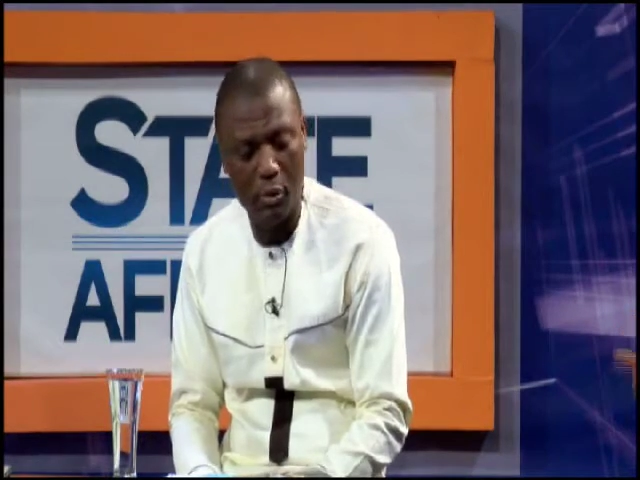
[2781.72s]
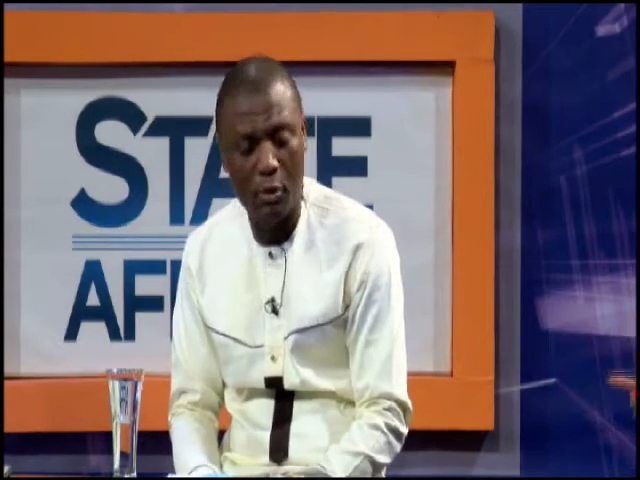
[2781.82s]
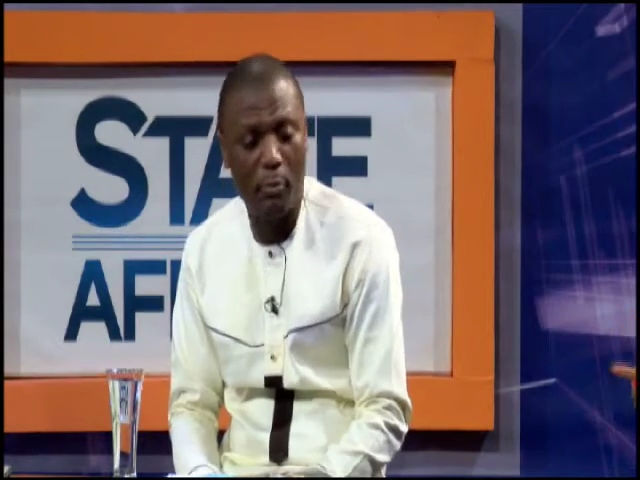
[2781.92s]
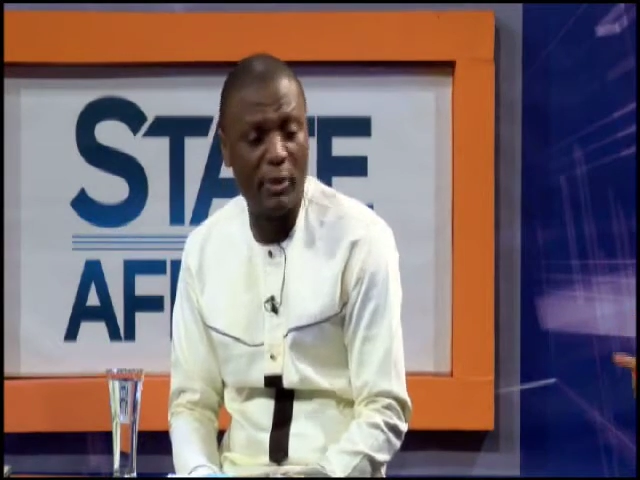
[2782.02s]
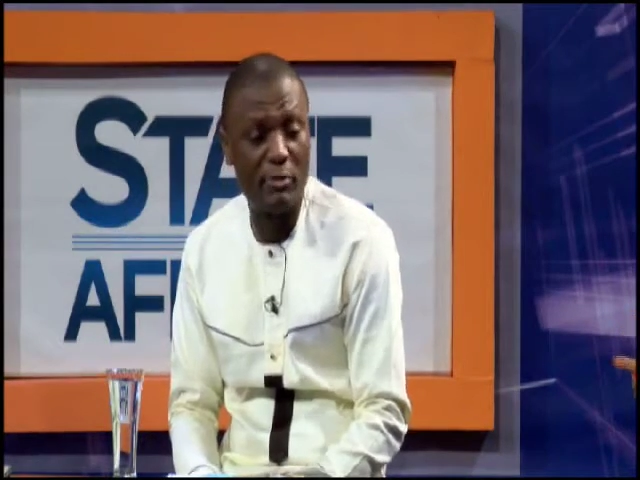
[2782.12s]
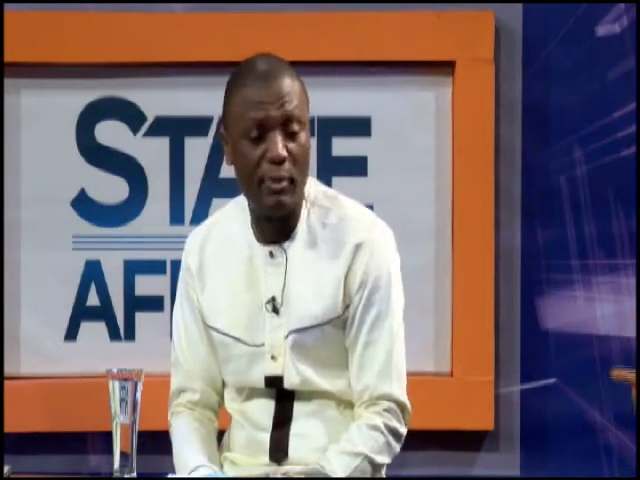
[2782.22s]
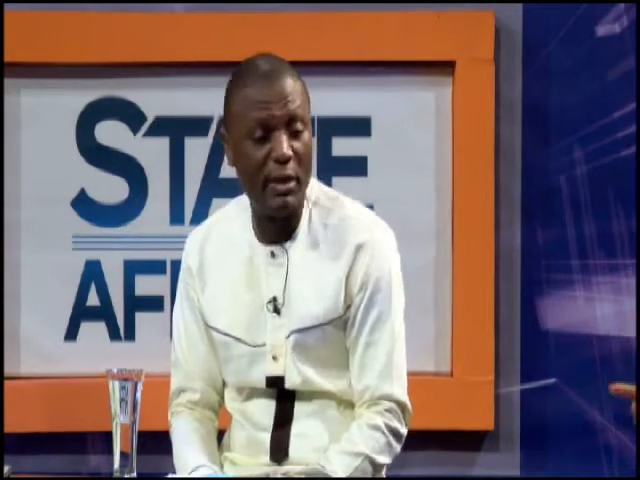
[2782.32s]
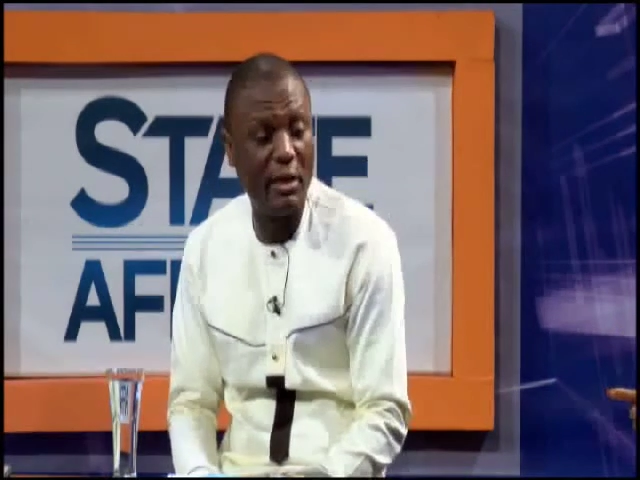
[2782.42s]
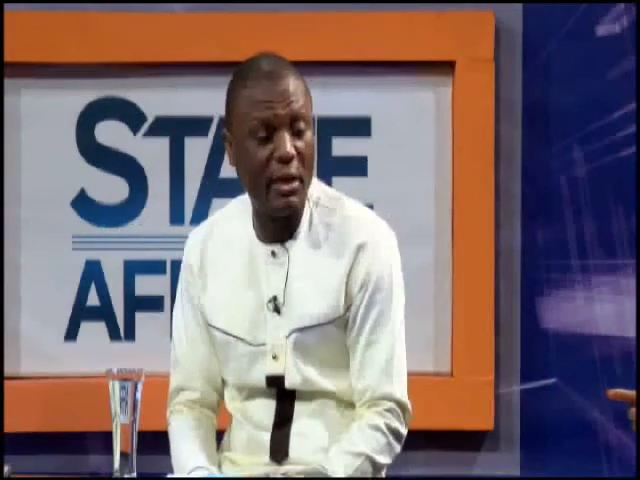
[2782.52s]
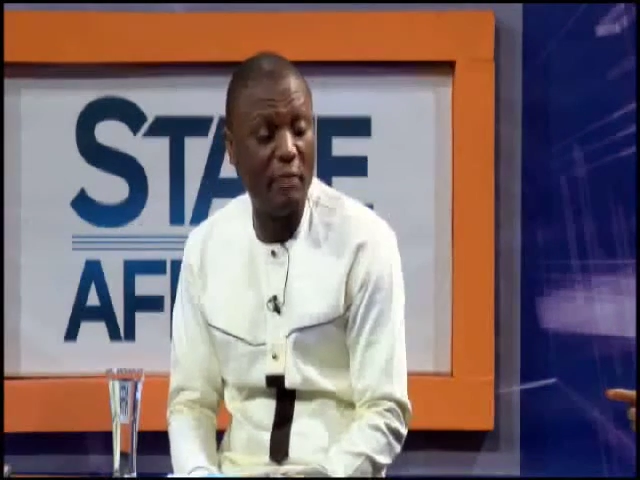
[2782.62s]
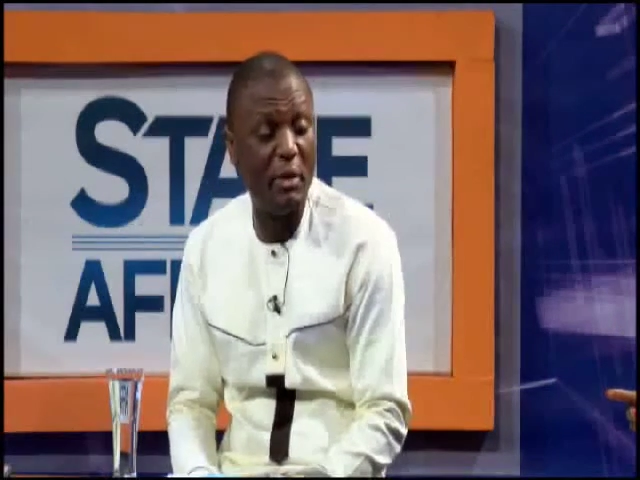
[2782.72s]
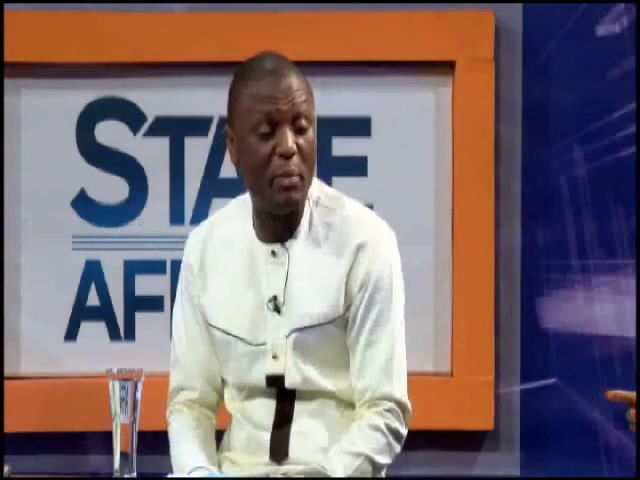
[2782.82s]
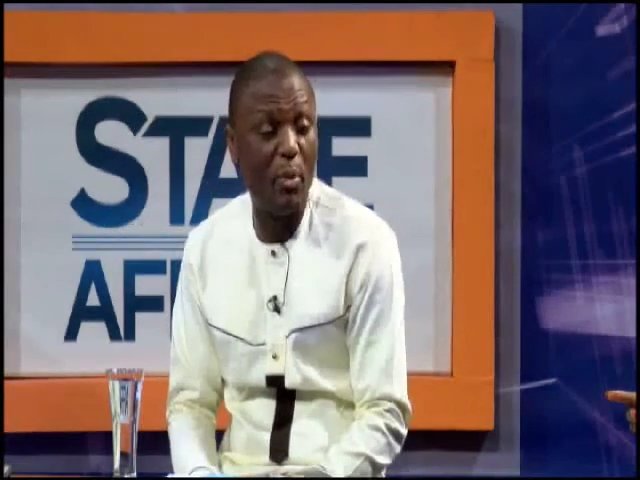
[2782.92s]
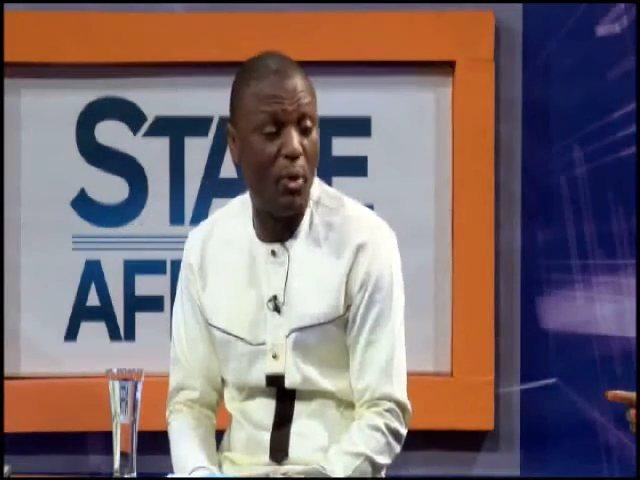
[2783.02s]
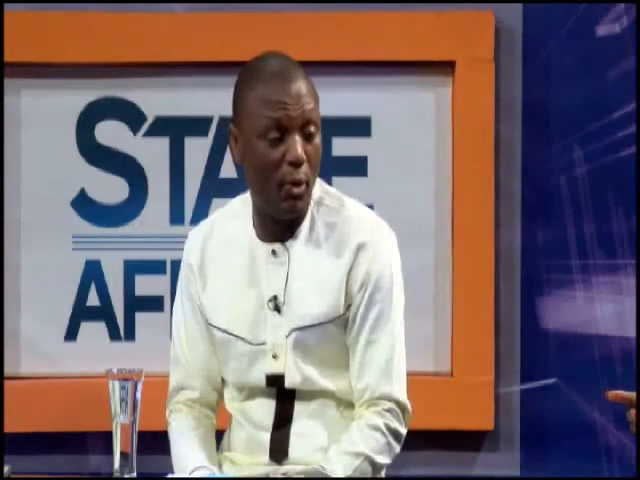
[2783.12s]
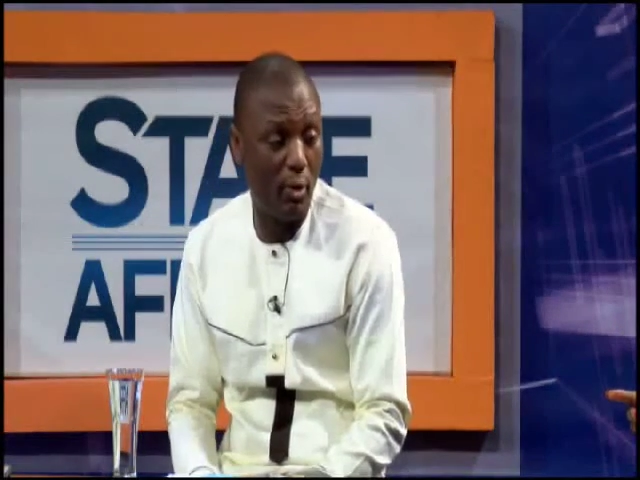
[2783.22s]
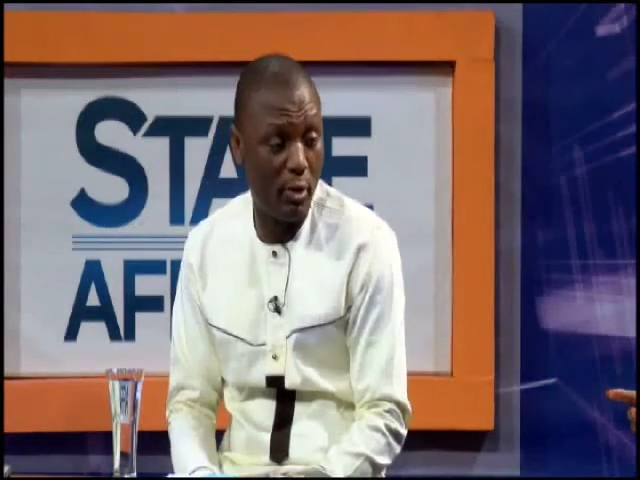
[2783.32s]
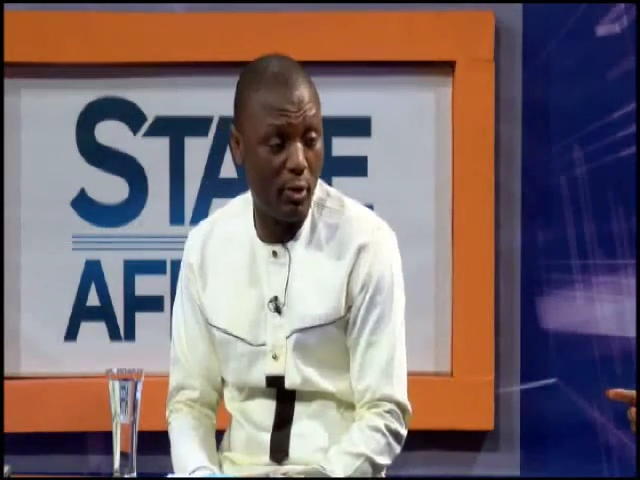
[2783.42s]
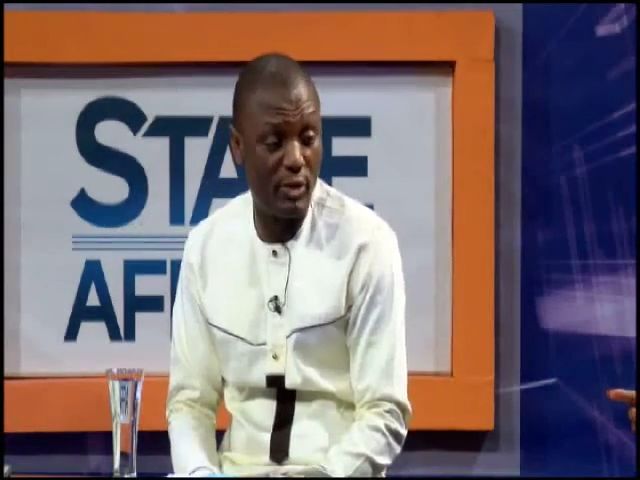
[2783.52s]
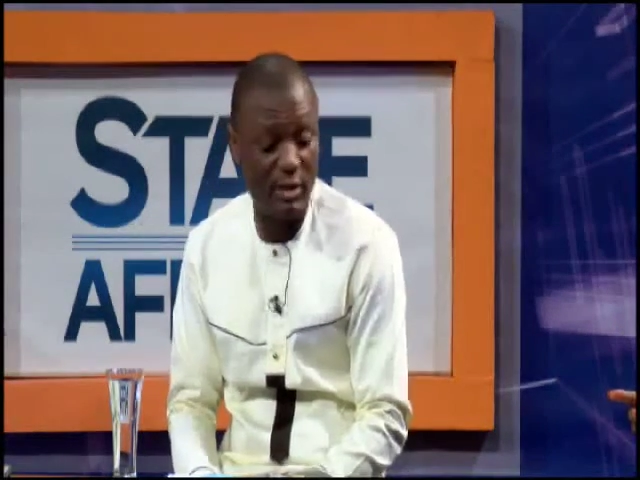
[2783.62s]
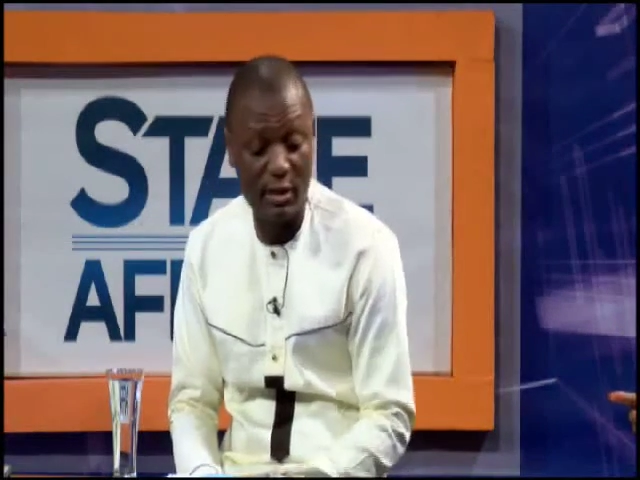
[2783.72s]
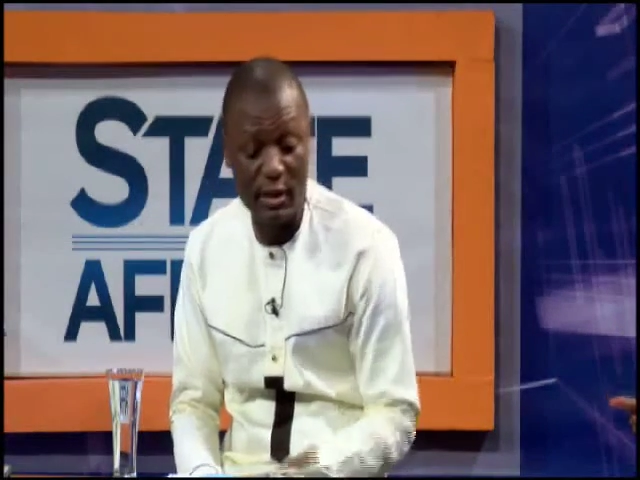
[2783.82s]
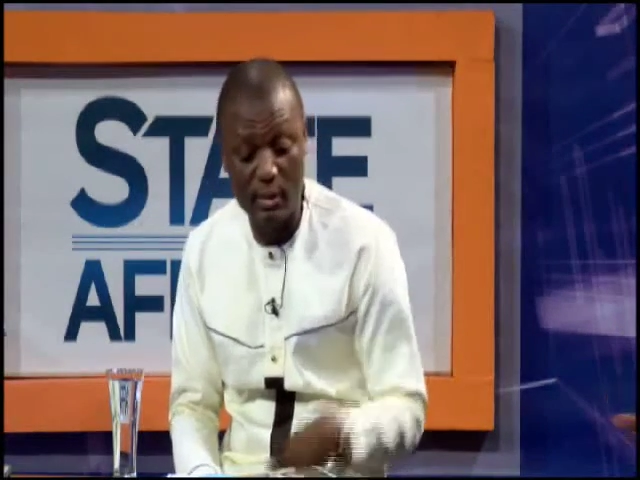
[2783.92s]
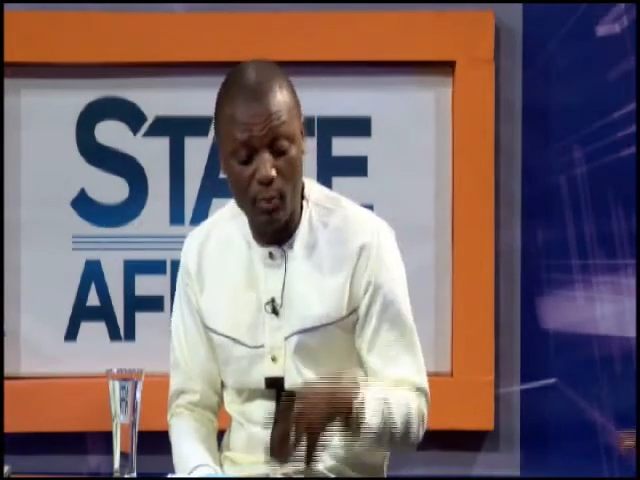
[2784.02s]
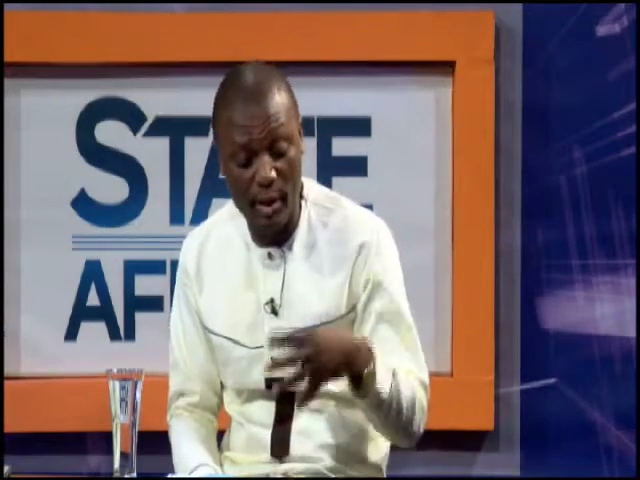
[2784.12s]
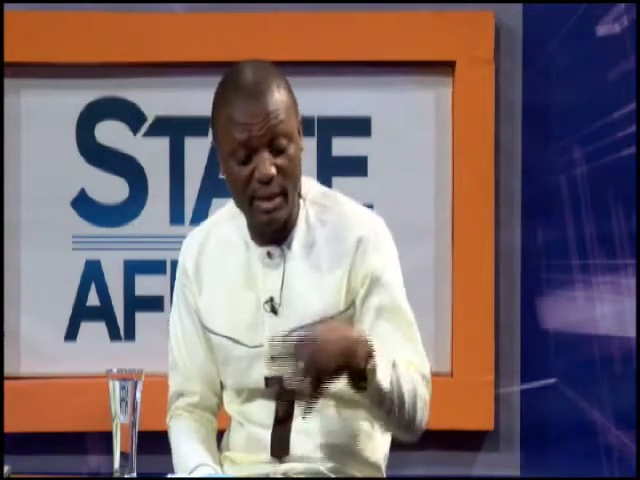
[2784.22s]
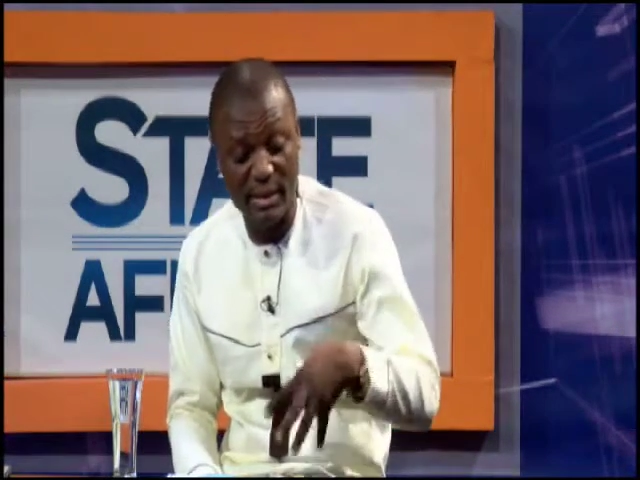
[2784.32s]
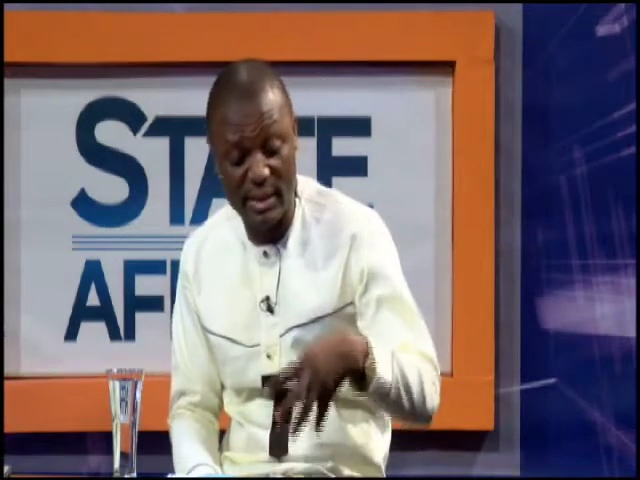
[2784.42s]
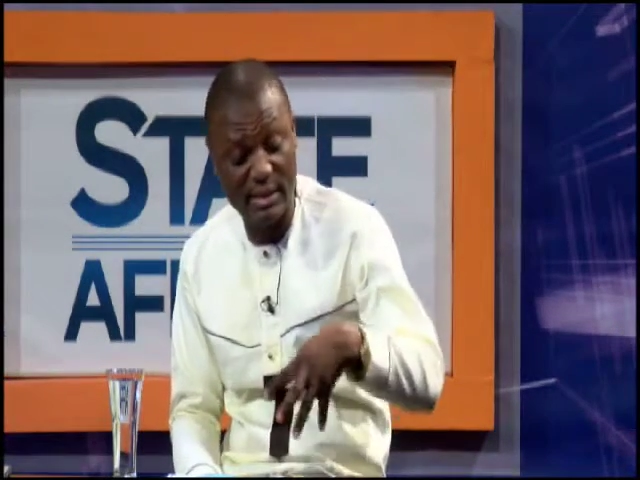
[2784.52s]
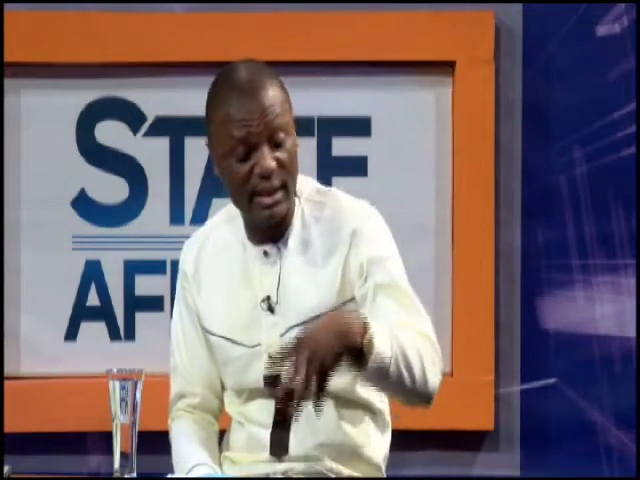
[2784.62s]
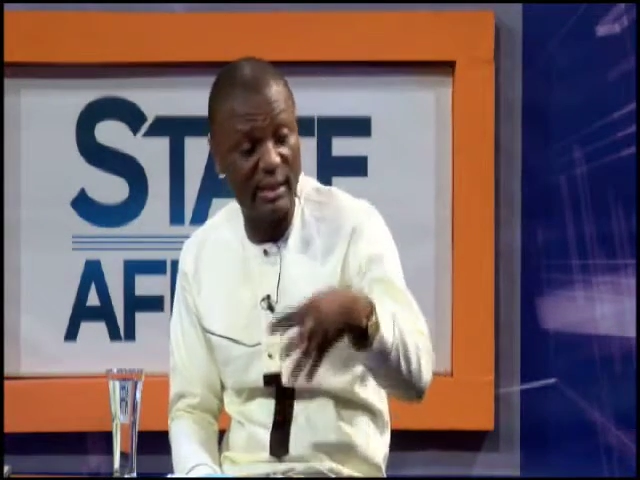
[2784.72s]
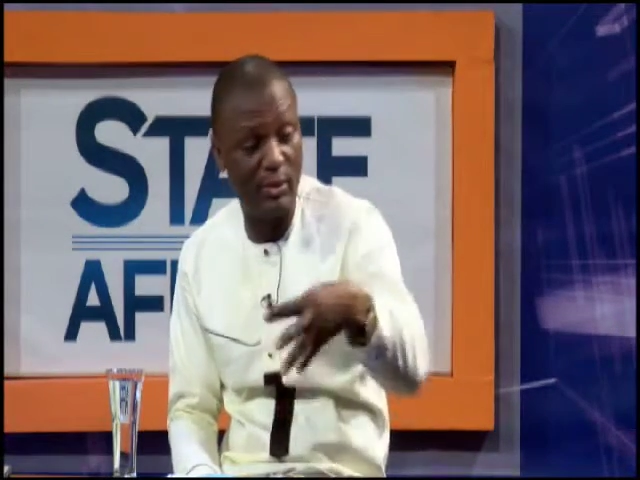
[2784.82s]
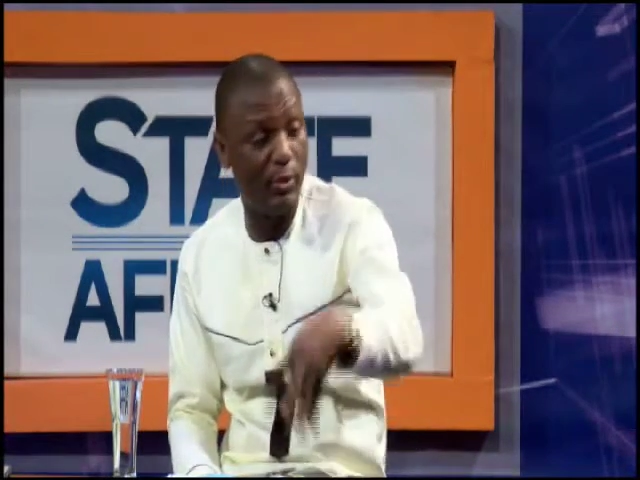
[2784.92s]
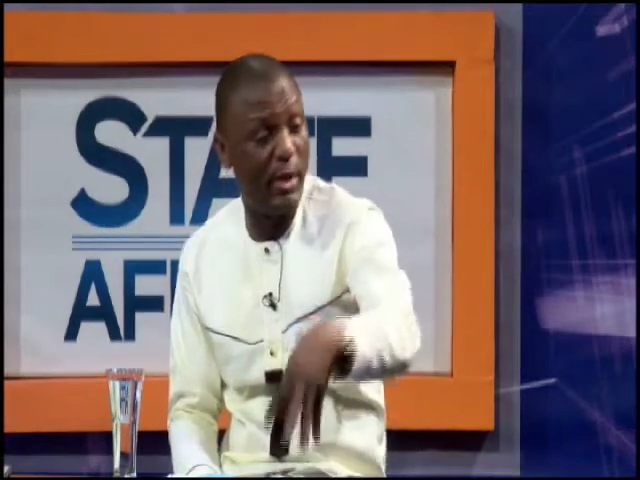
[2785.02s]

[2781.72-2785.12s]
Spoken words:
Or possibly even more, considering what it is that we